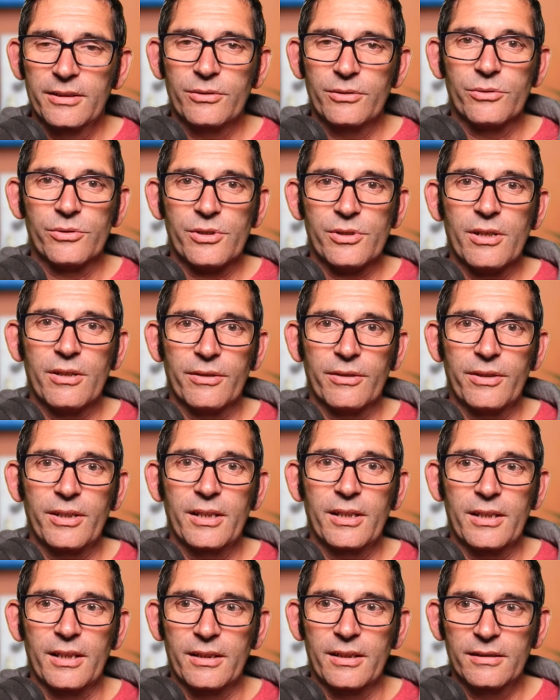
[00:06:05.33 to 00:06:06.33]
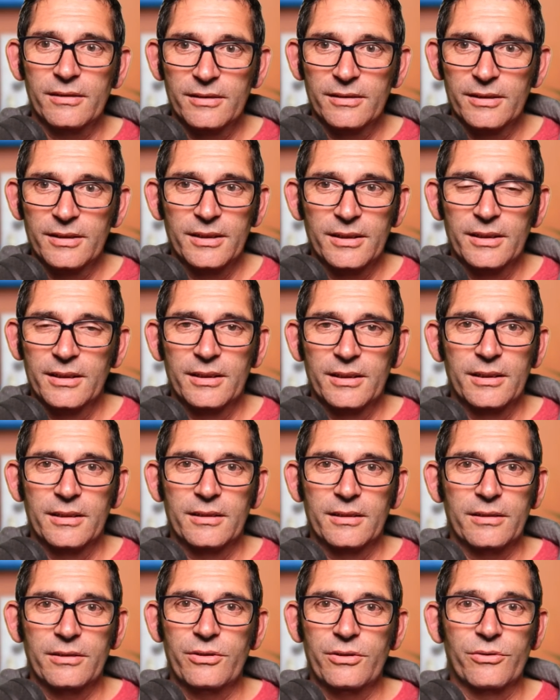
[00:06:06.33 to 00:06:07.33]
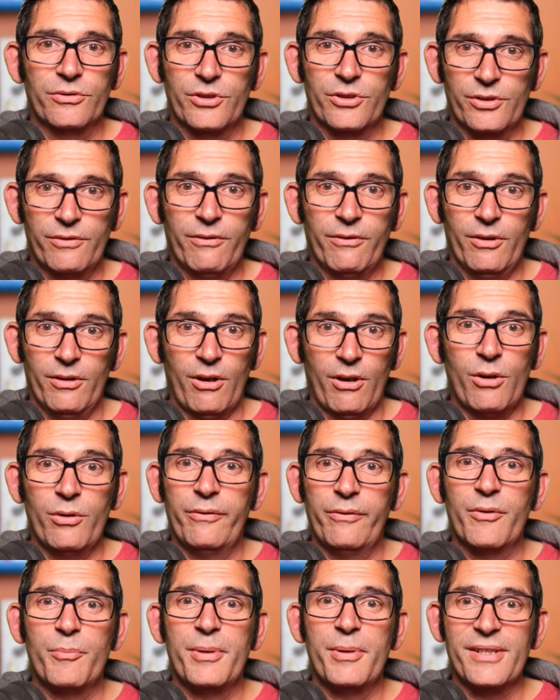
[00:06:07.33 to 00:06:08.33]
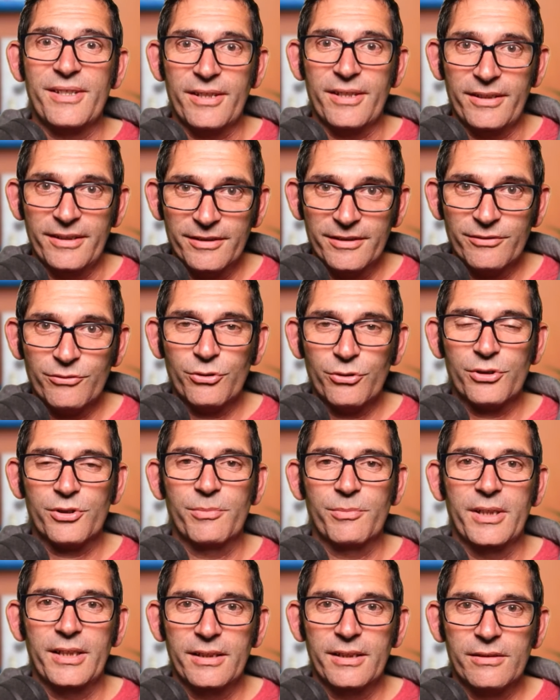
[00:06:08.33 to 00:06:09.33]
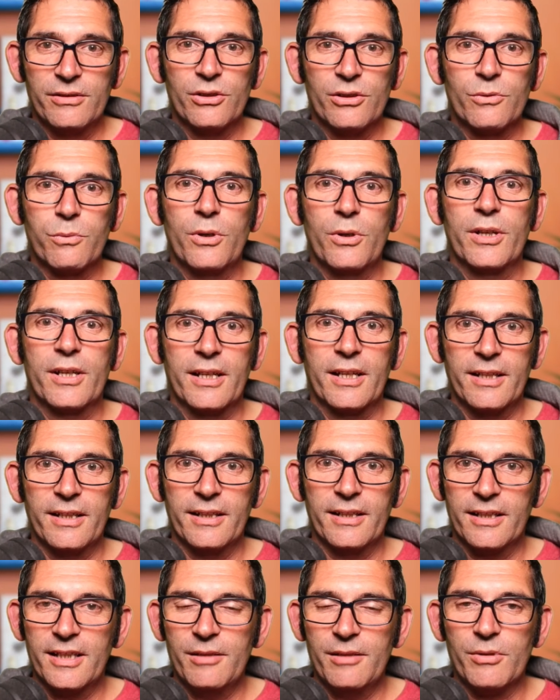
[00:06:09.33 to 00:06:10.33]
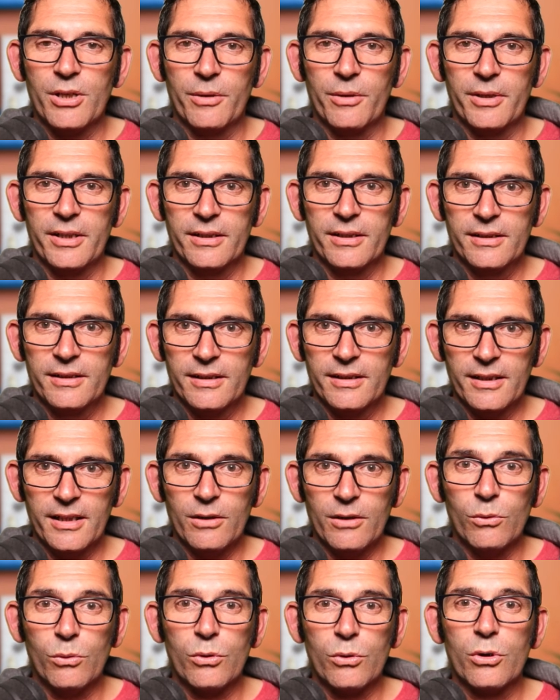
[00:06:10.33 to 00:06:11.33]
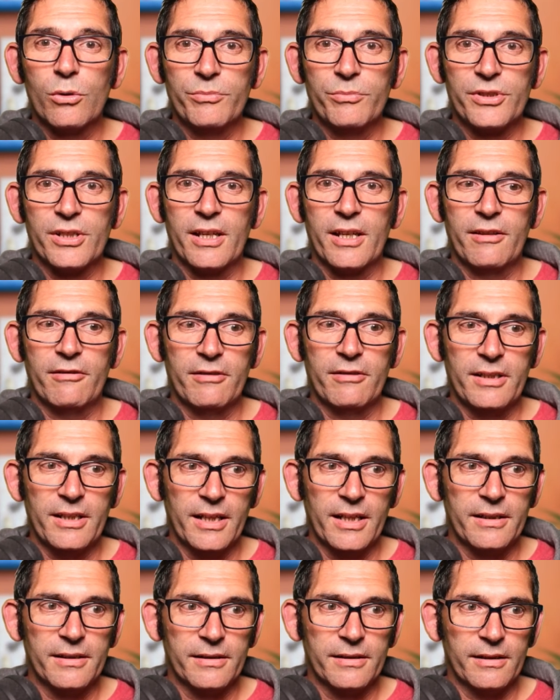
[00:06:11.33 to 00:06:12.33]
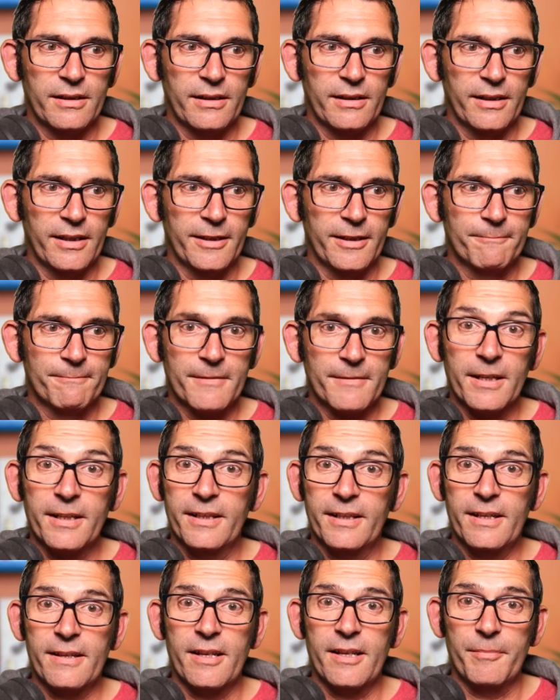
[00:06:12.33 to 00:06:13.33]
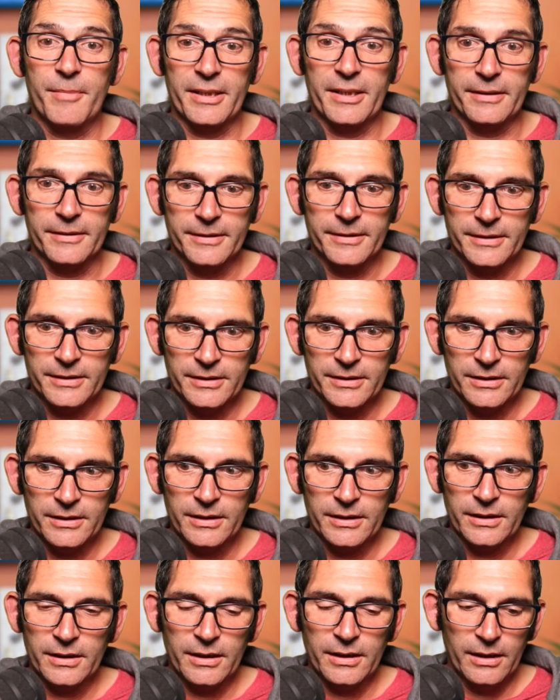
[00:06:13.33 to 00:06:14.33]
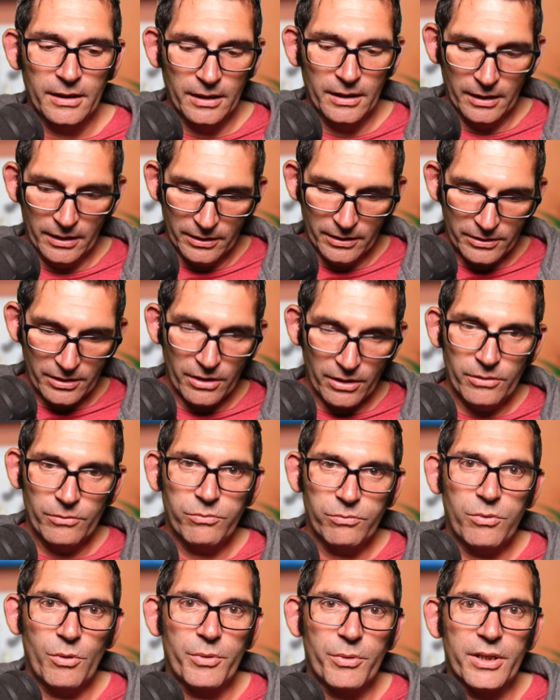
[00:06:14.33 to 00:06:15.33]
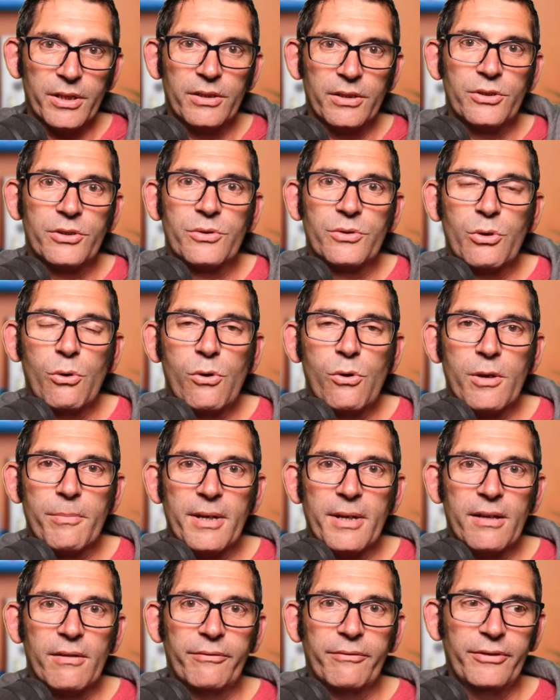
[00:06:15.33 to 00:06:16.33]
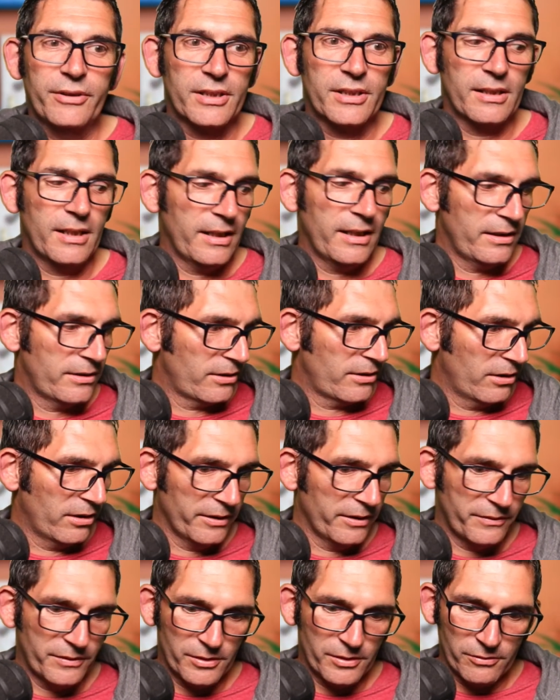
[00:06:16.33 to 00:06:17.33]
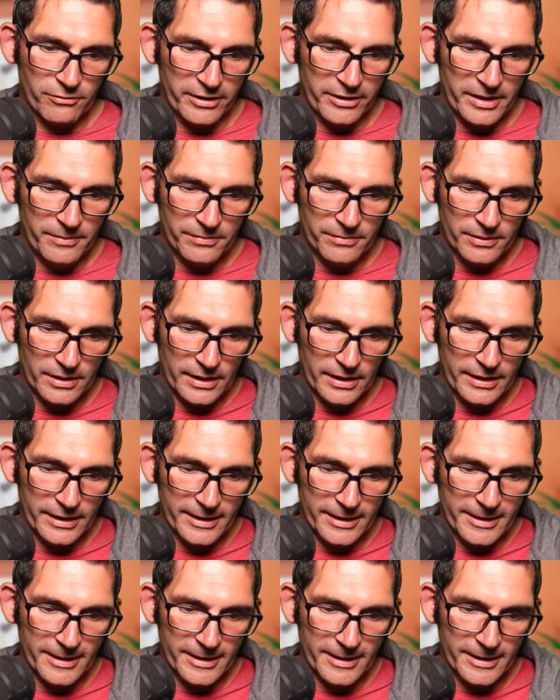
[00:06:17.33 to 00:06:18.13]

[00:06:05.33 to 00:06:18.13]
you'll start thinking you're just over busy. Trust me, just work at it, keep going. It will come together in the end and get there, mate. So what we're going to talk about for today's live stream